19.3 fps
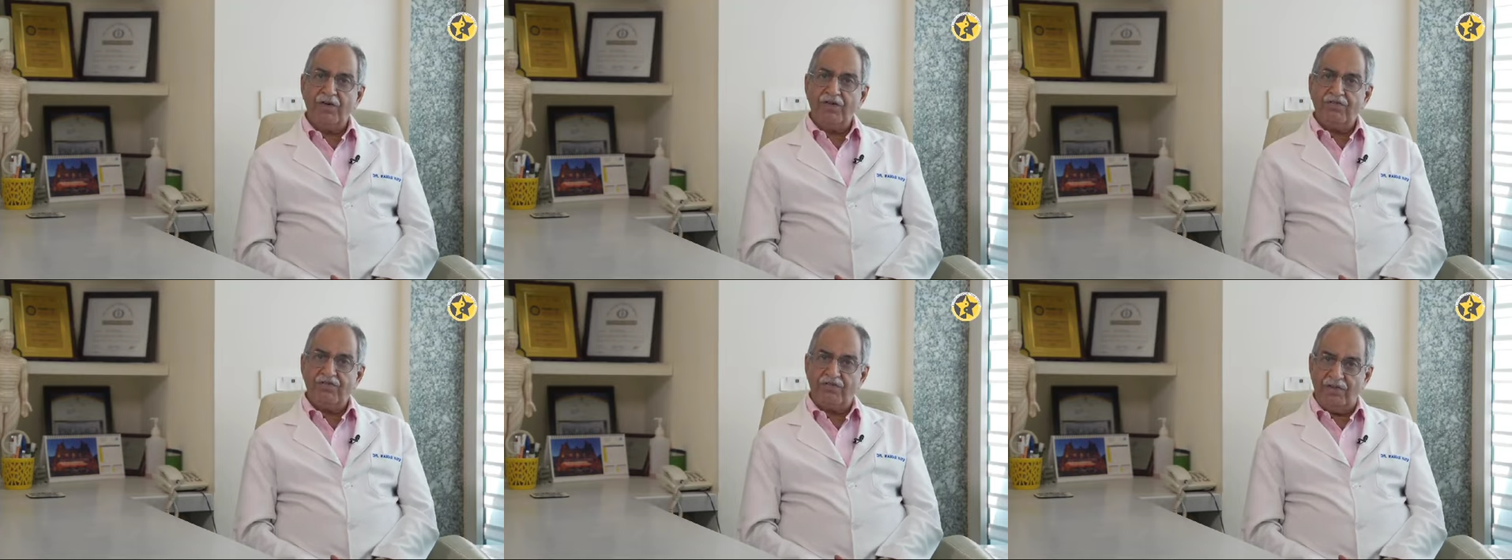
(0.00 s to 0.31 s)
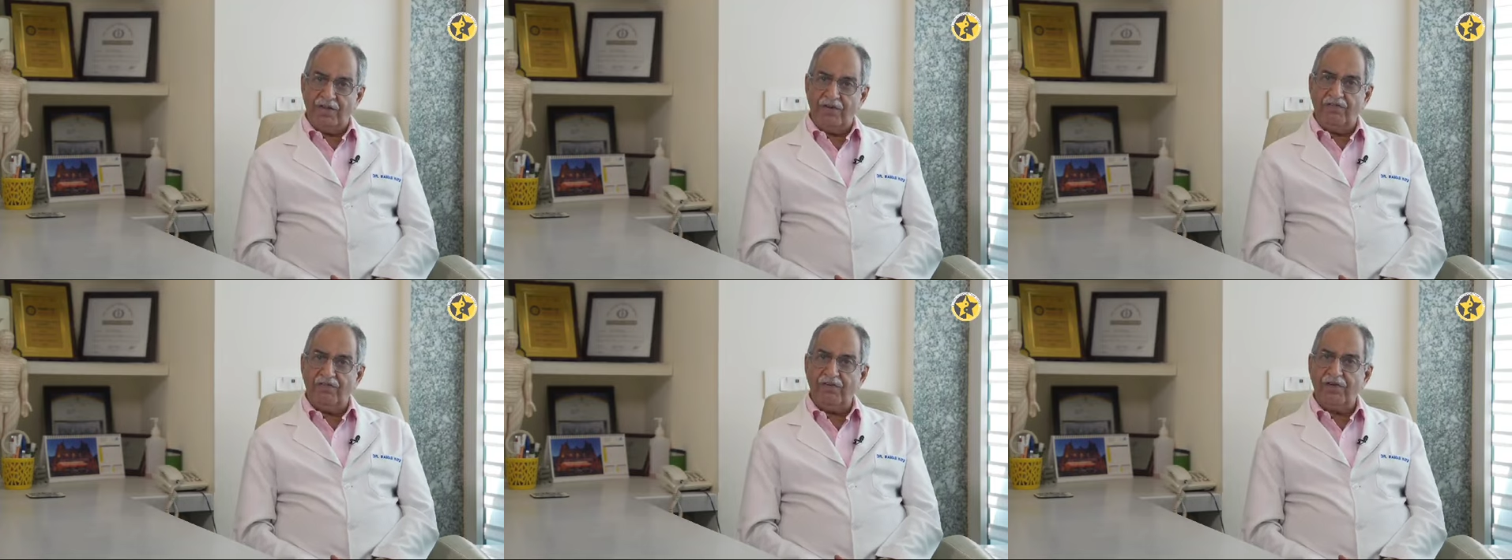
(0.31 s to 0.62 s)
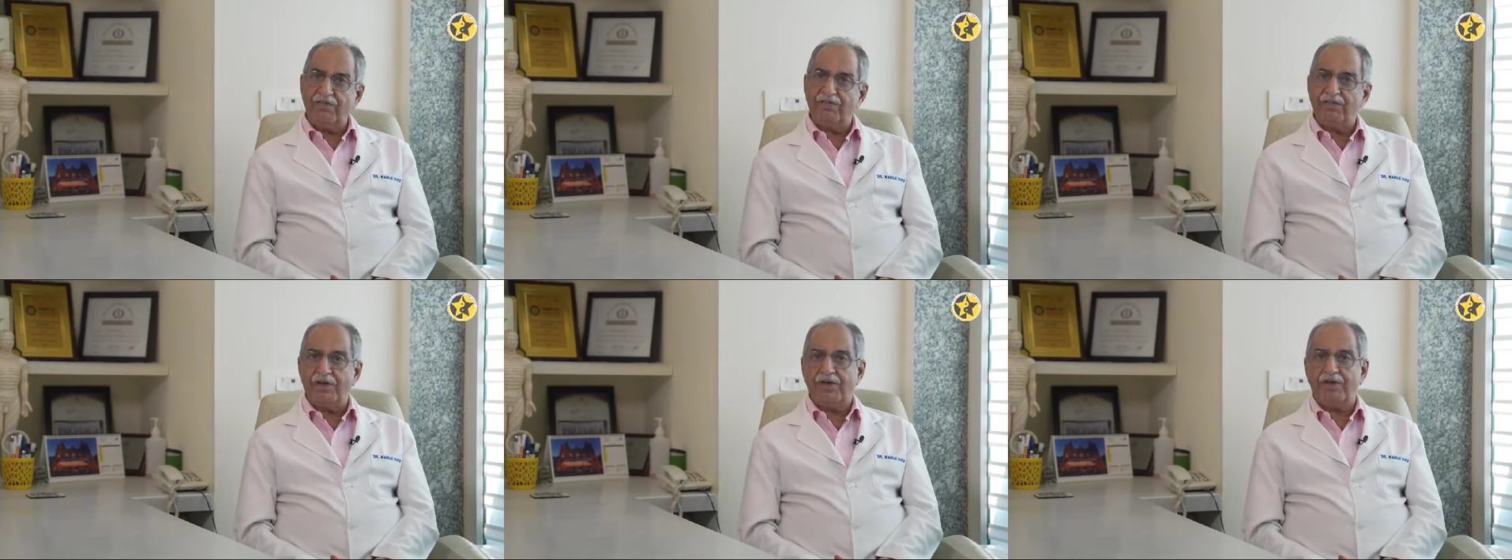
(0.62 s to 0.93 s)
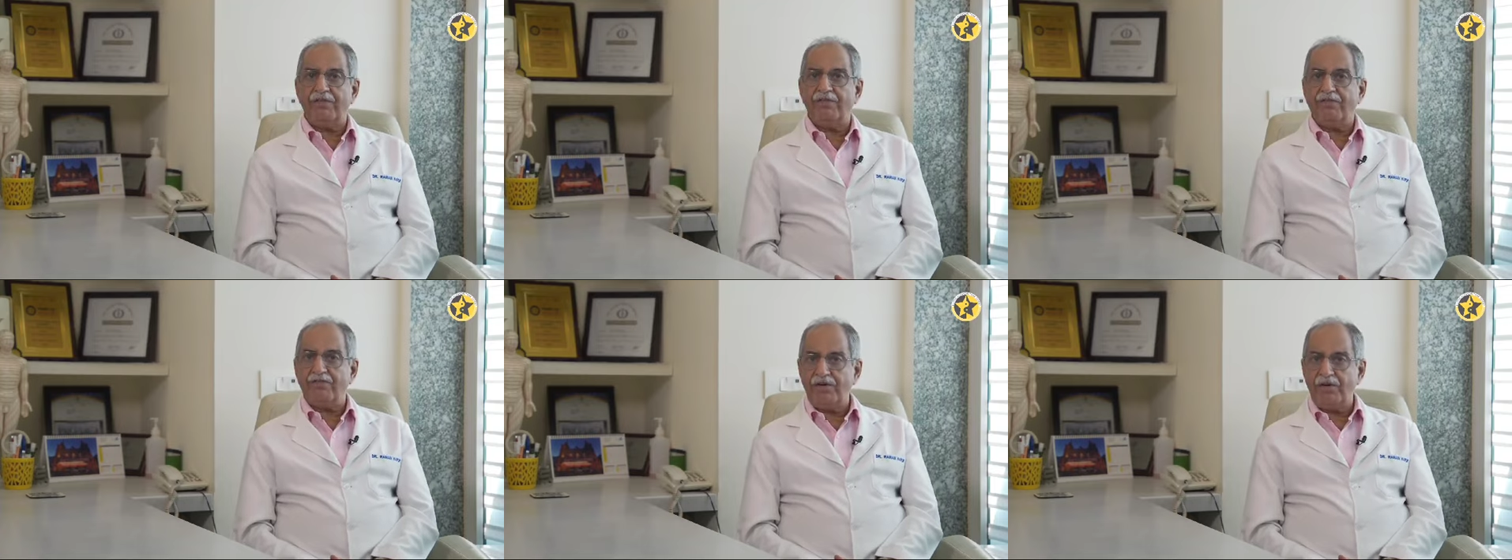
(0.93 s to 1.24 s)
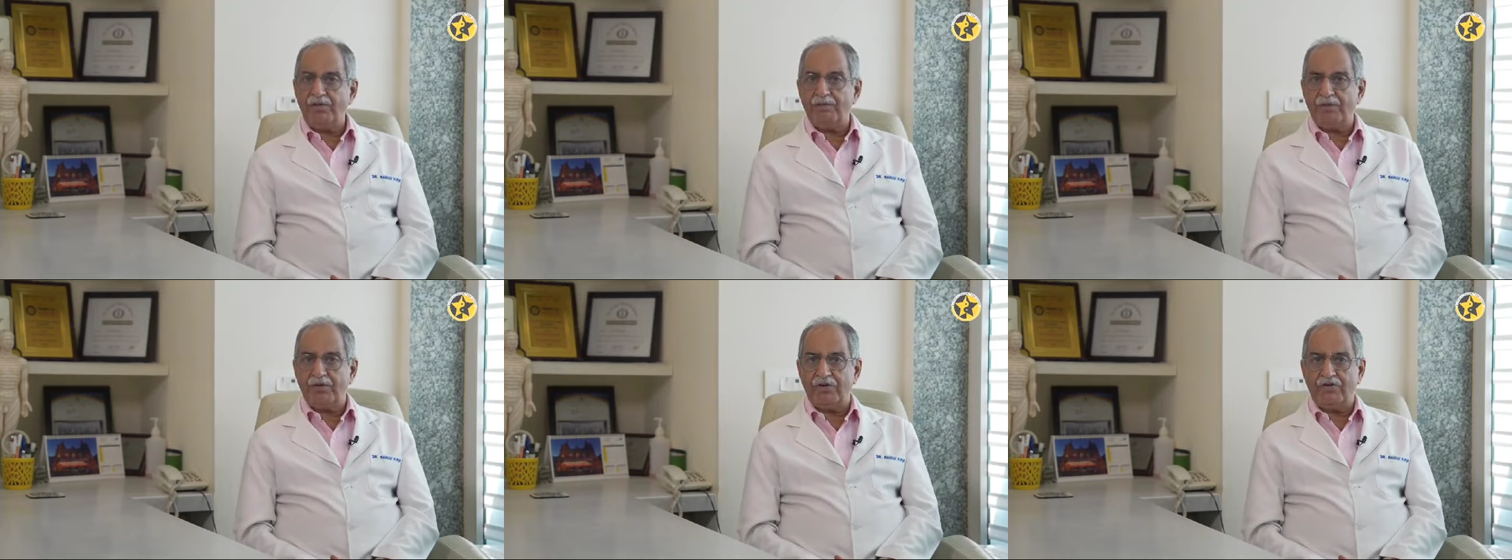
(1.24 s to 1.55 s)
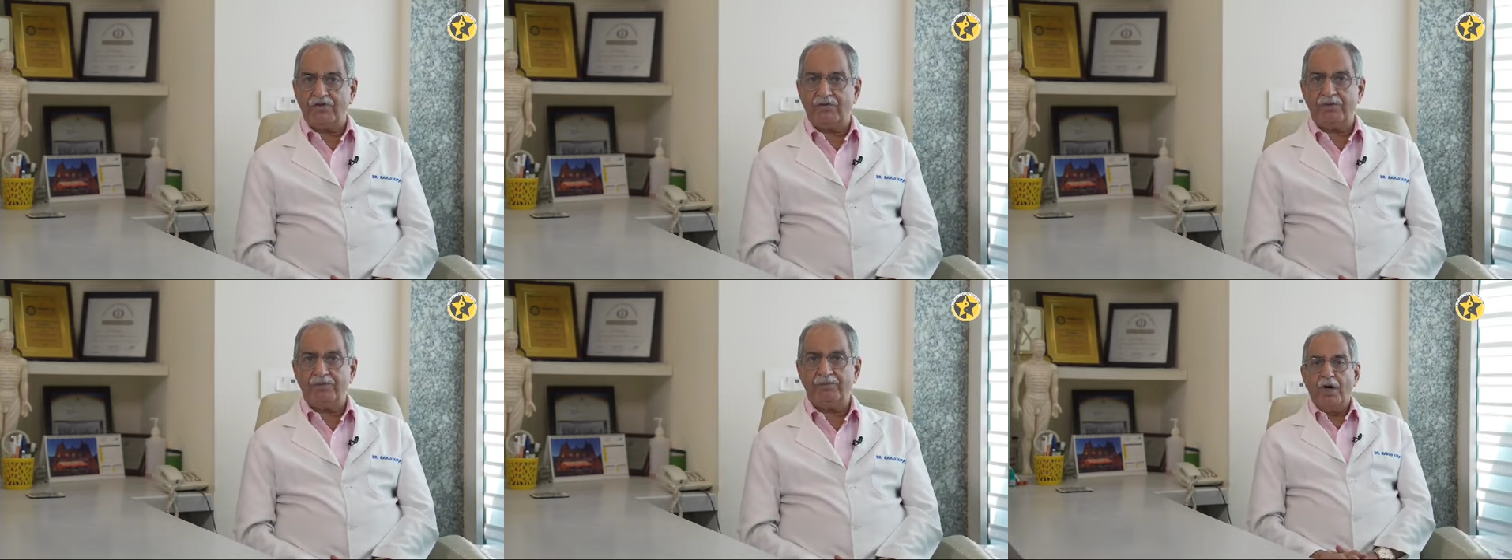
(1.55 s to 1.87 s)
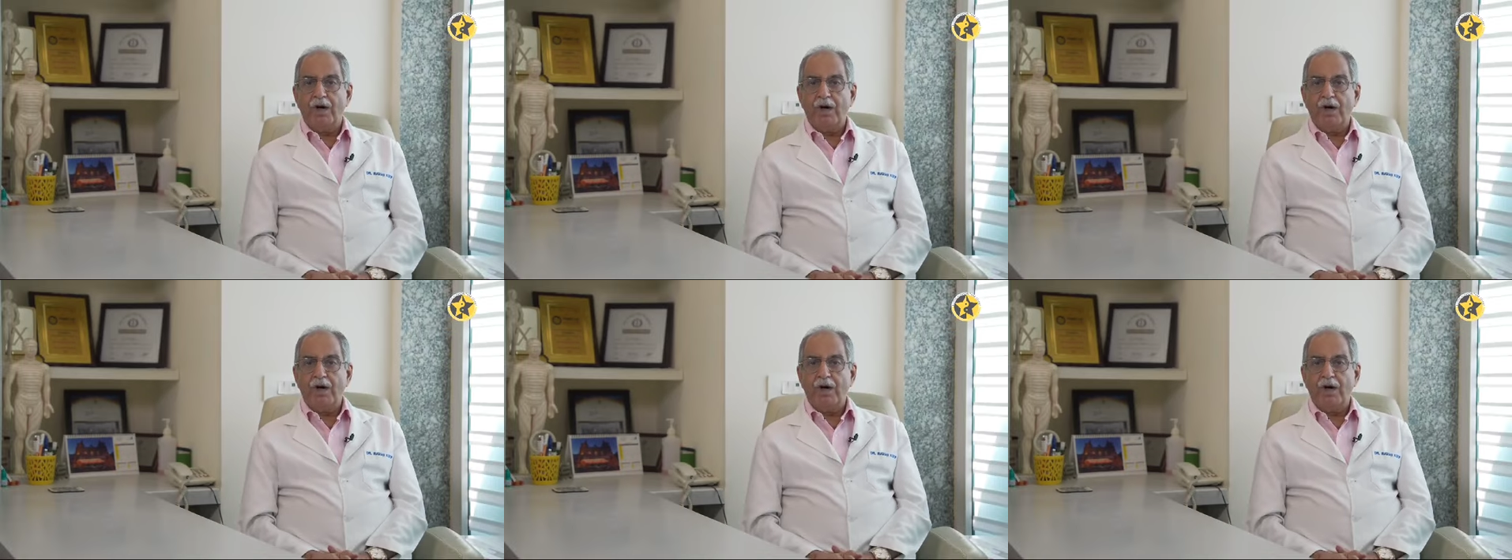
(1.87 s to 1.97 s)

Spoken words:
safe and effective treatments.